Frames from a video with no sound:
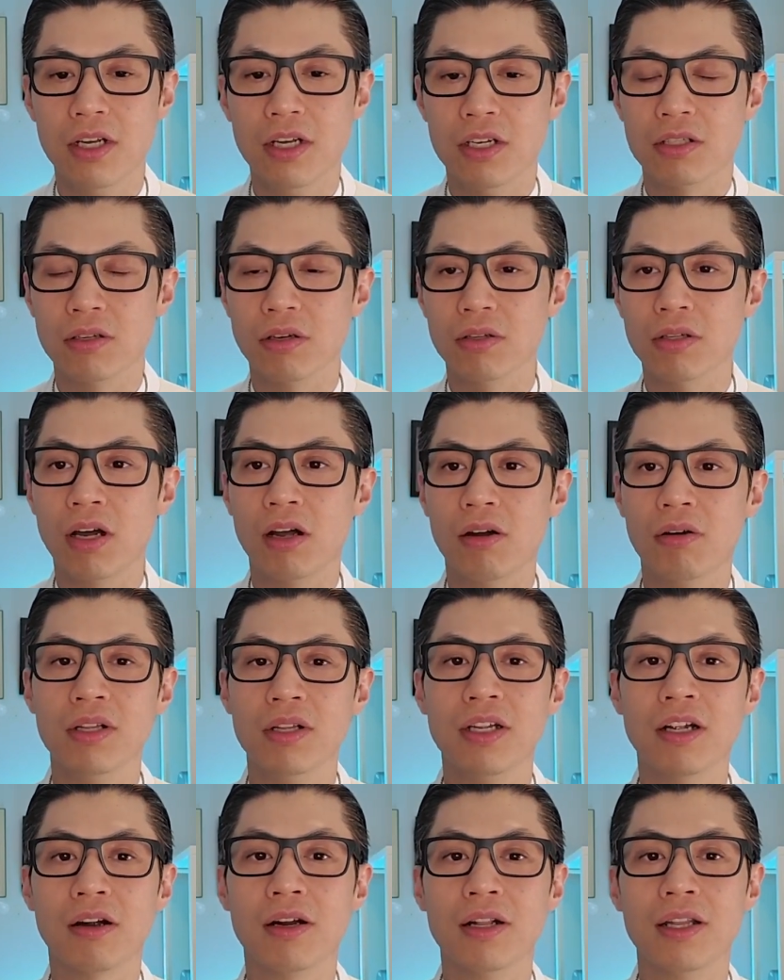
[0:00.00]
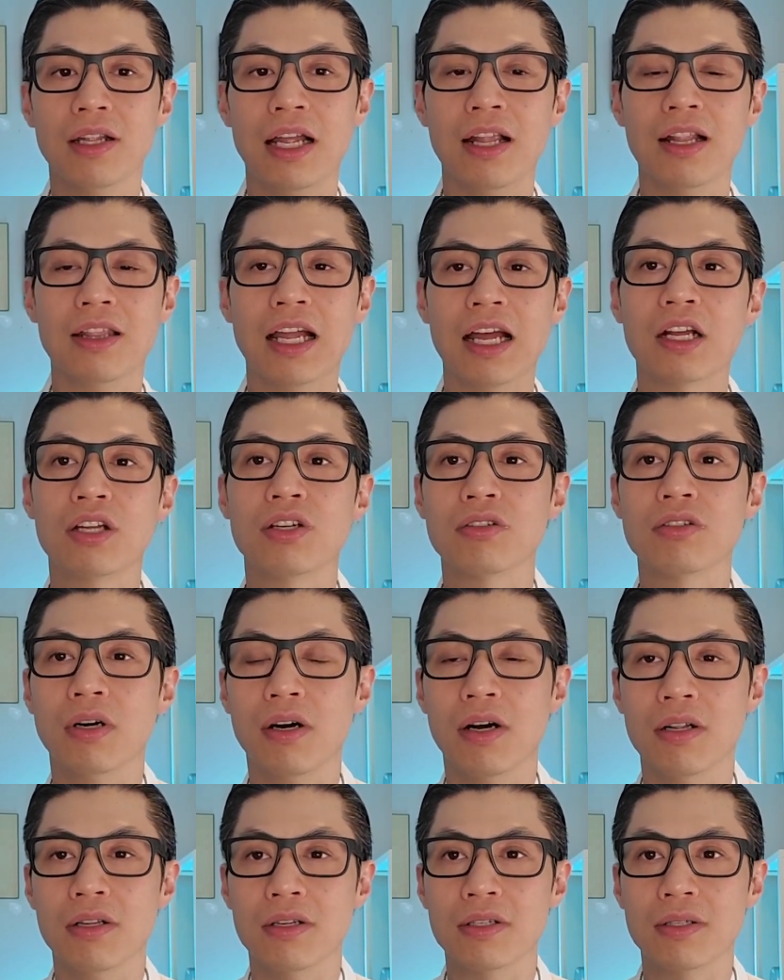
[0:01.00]
So not only are
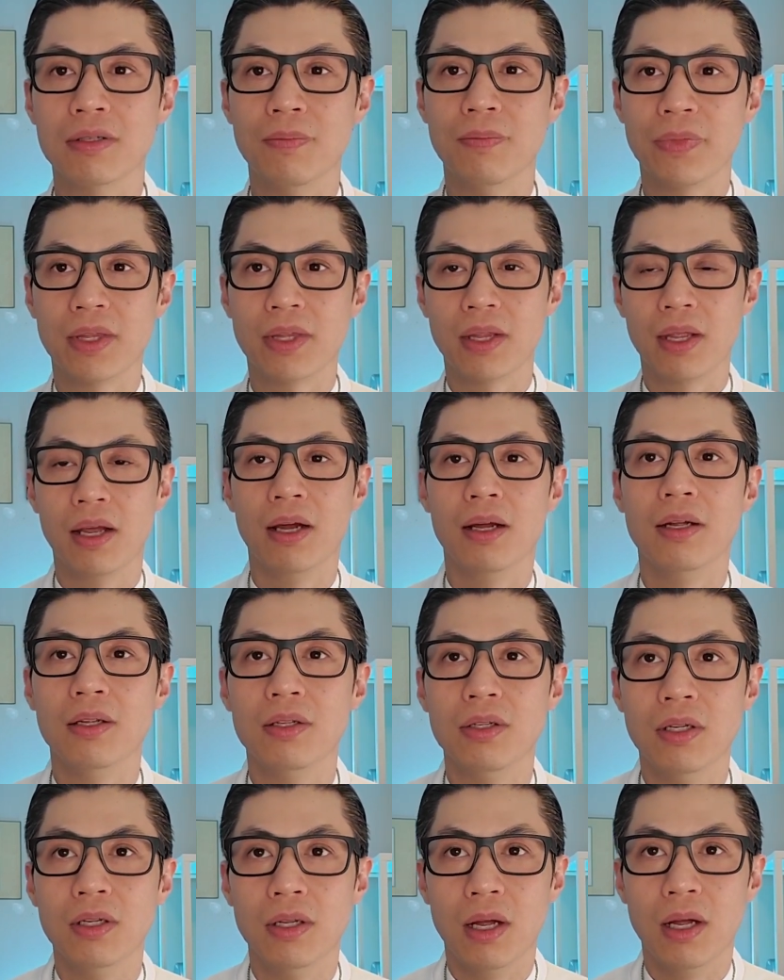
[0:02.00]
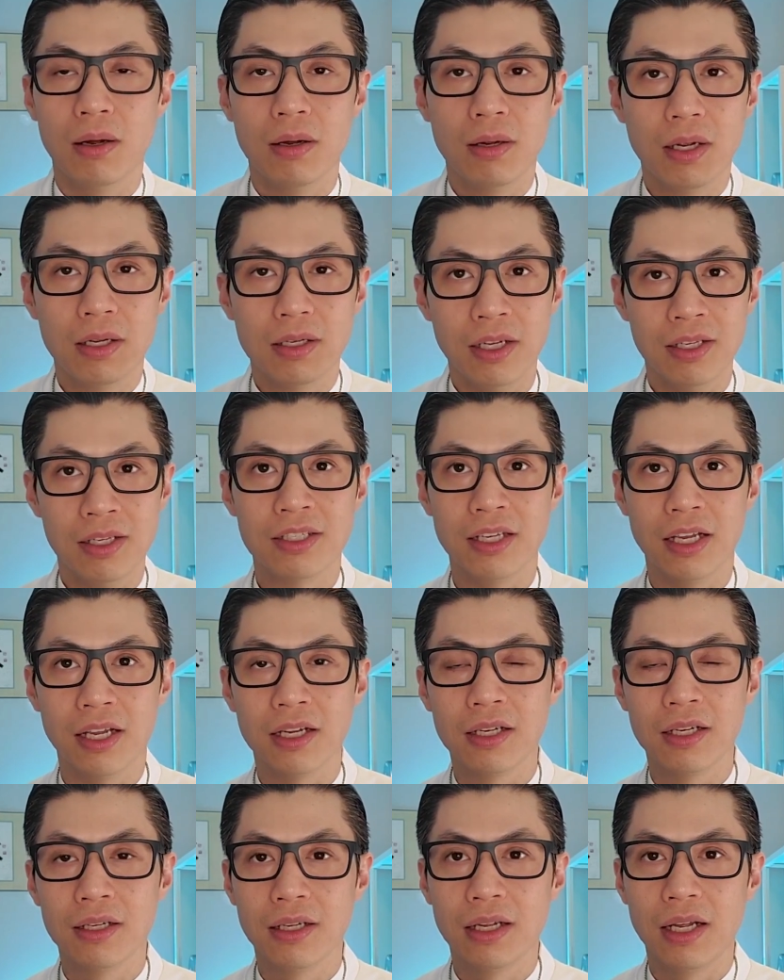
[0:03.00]
electrons in
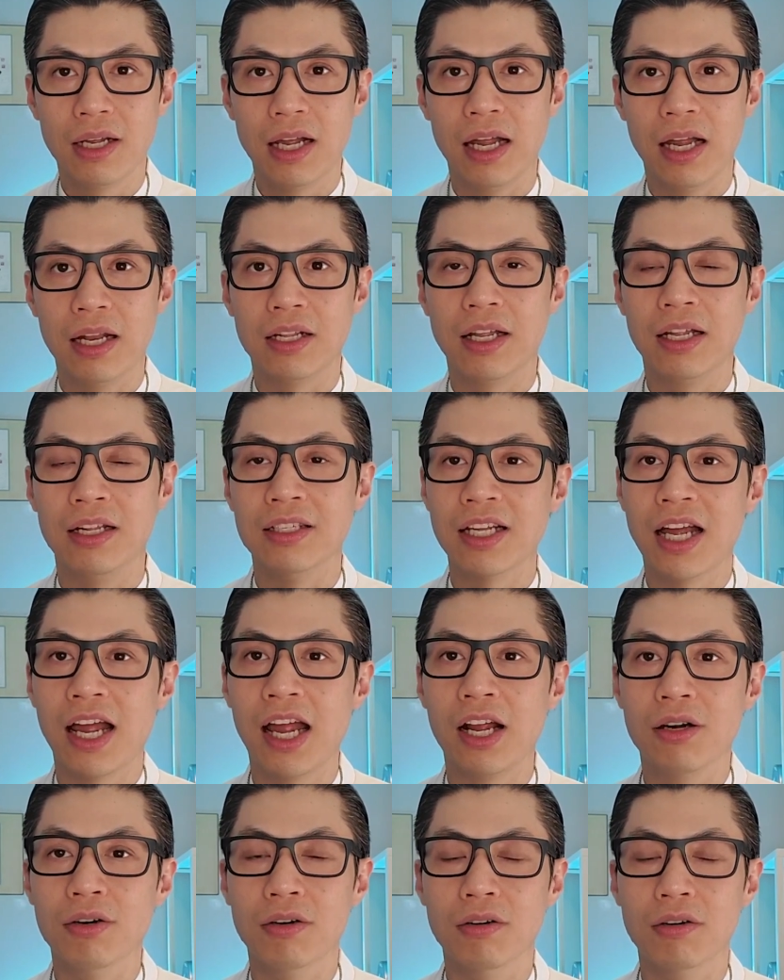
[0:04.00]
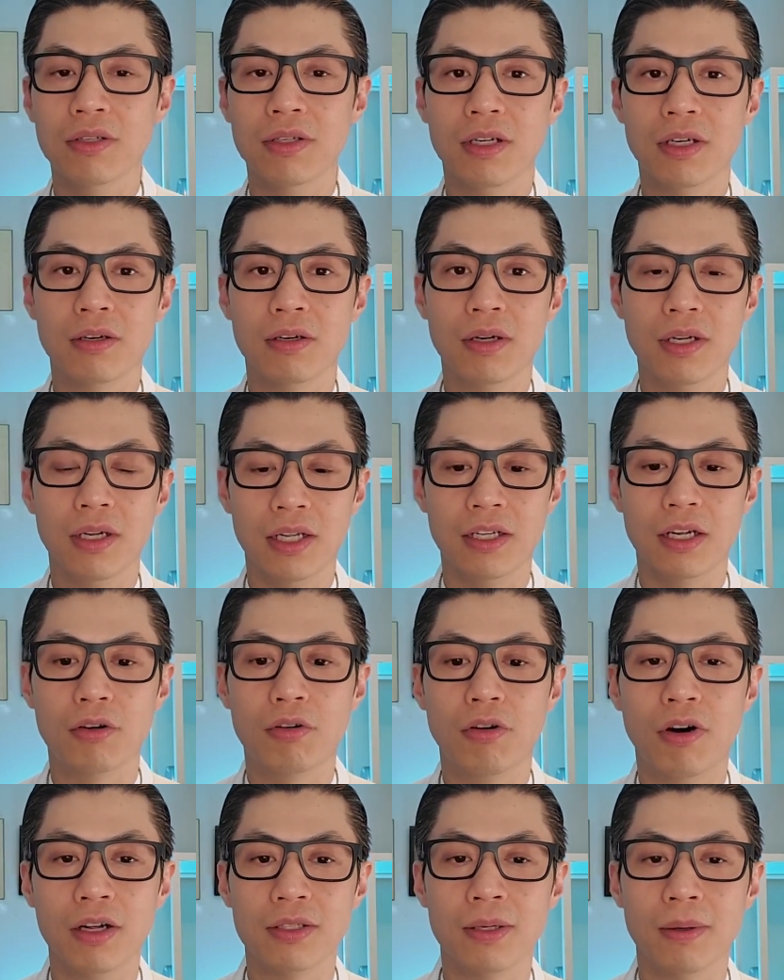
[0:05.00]
sync and entangled in the
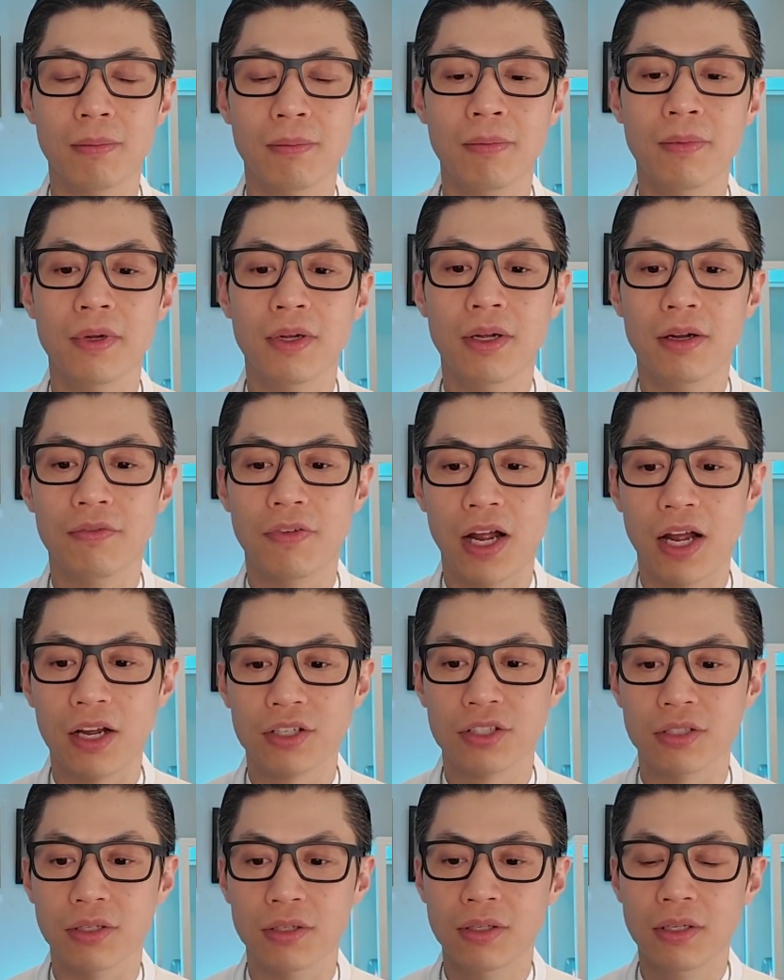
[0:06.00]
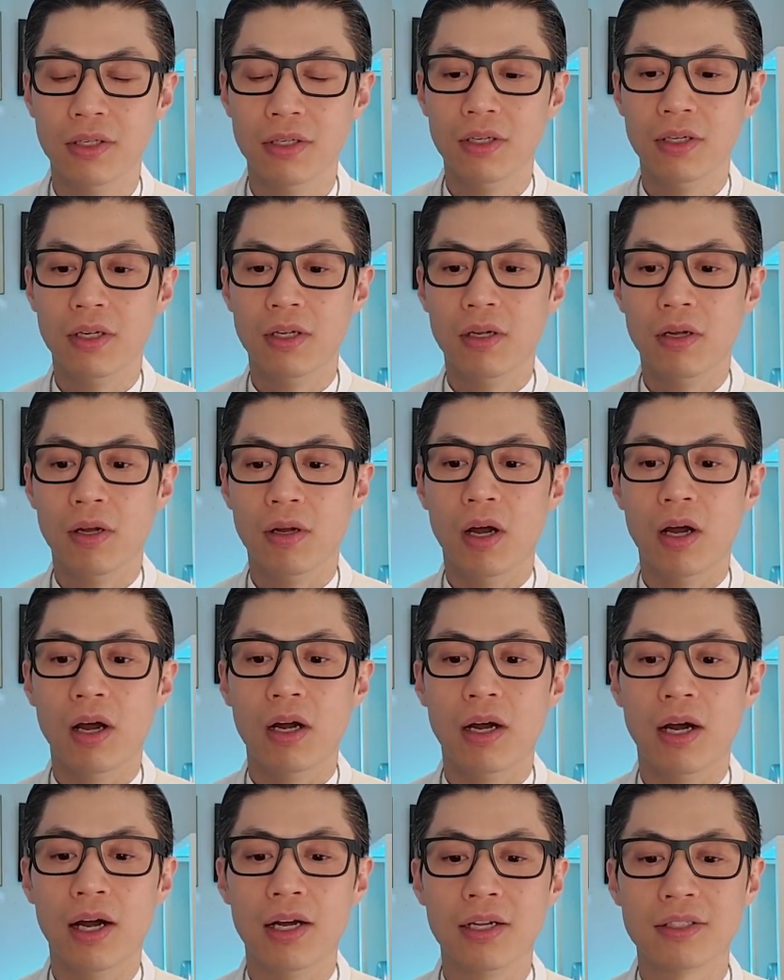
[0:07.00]
quantum fashion,
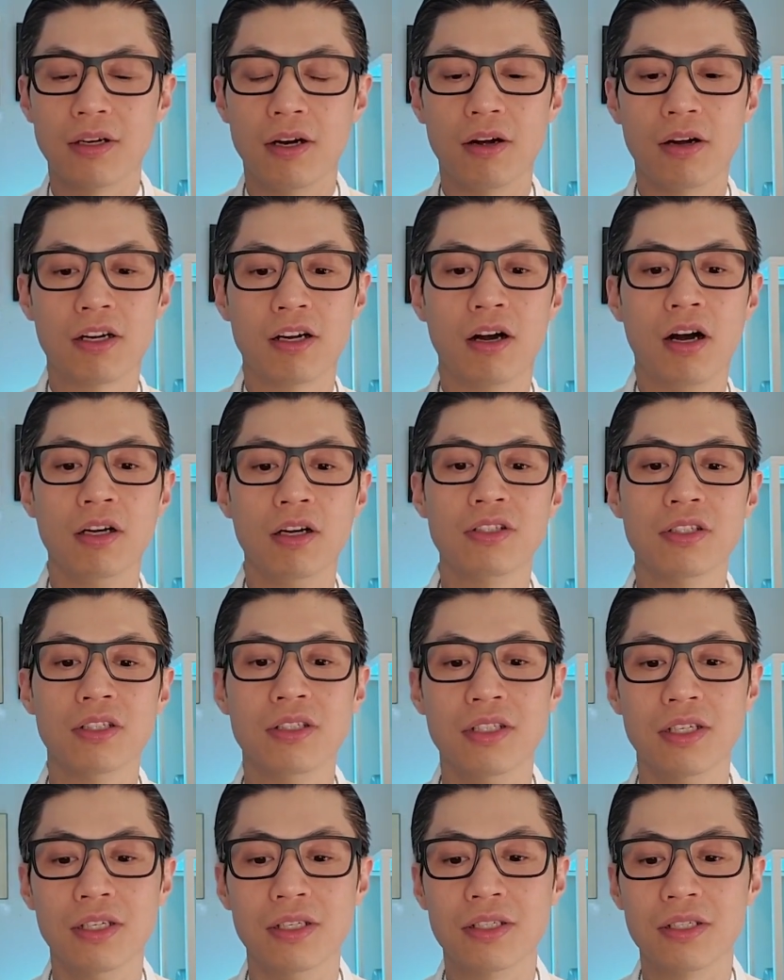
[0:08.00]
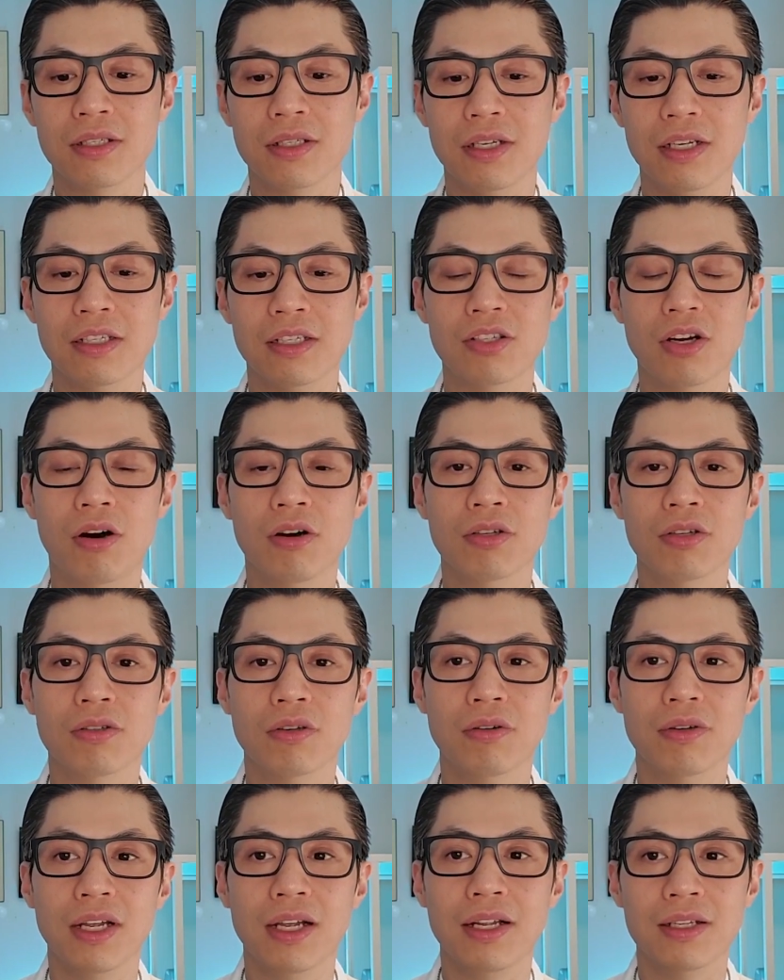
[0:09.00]
our consciousness is
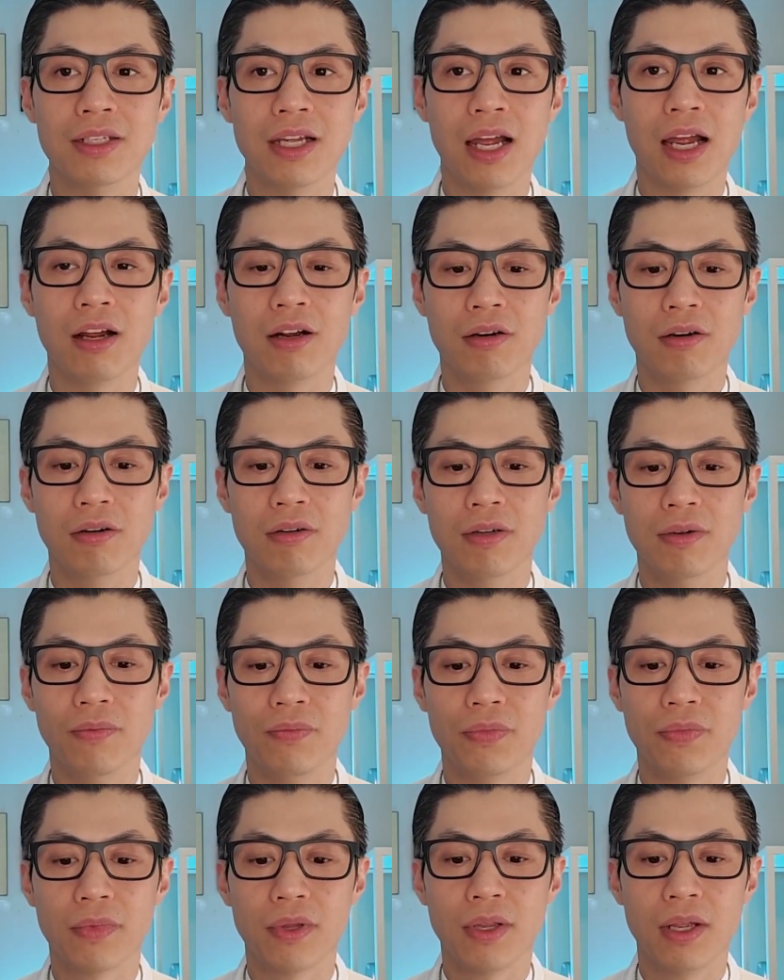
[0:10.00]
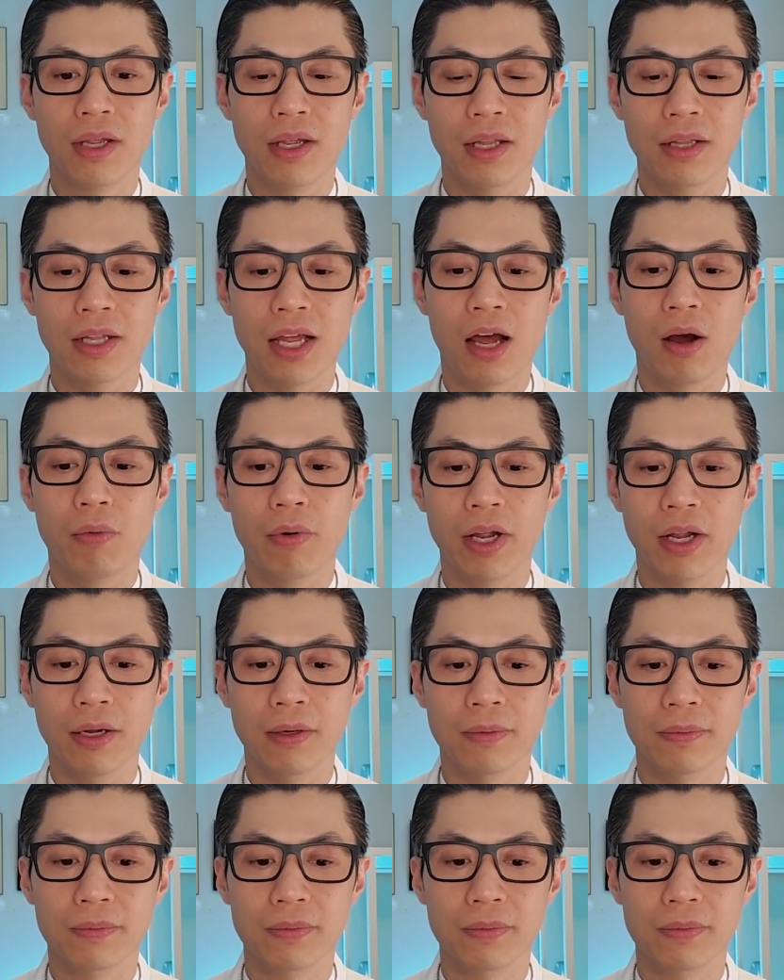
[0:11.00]
also entangled in that way.